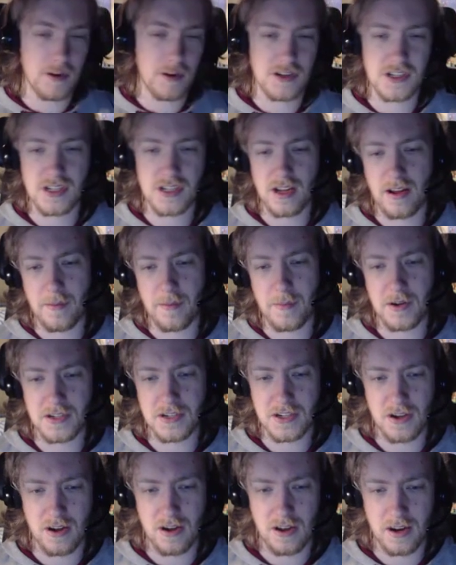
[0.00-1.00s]
much time
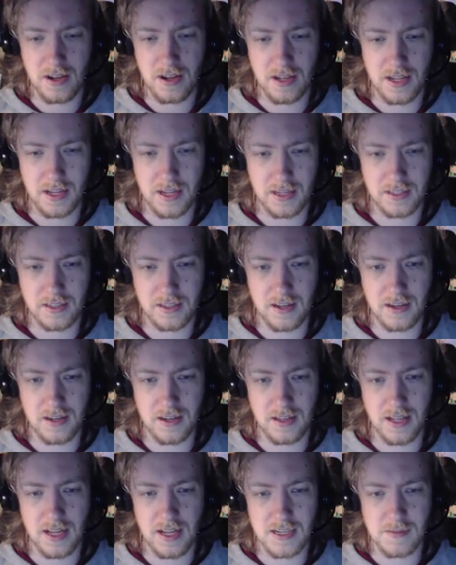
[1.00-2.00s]
on it like I
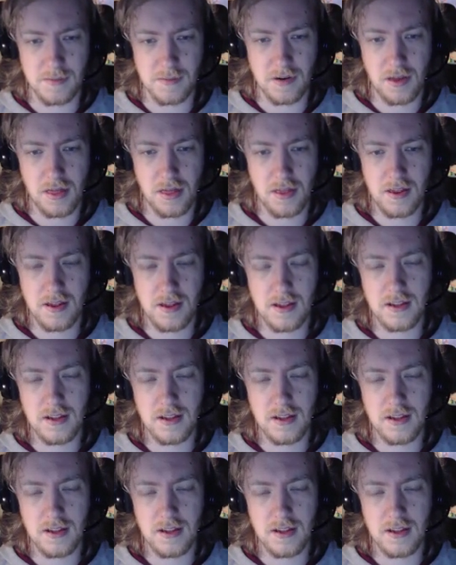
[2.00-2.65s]
did last month.